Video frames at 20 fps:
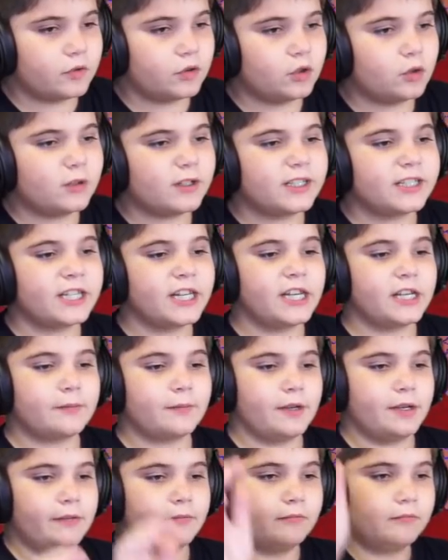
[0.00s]
You don't
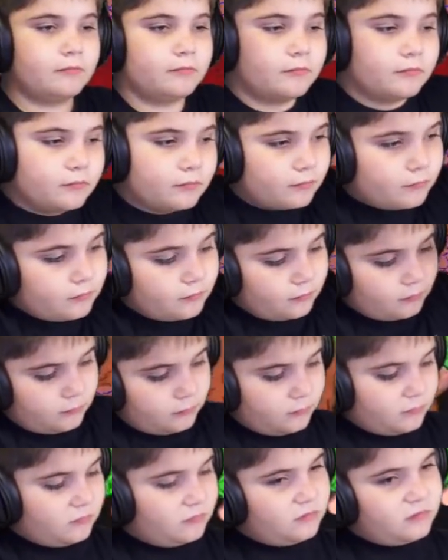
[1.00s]
take me.
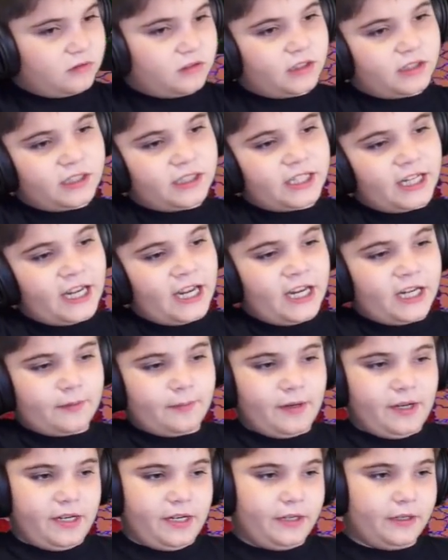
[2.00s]

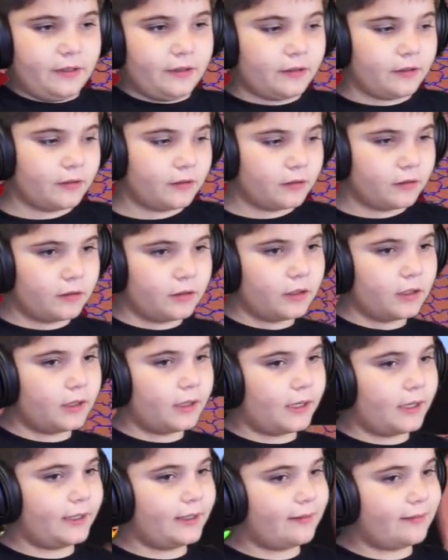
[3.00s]
Take me.
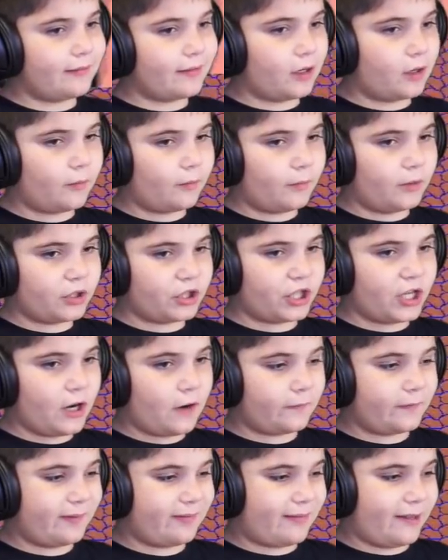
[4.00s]
Let me see how much
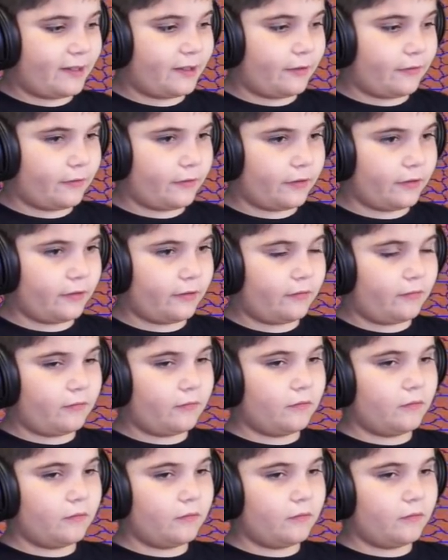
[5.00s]
health this guy does too.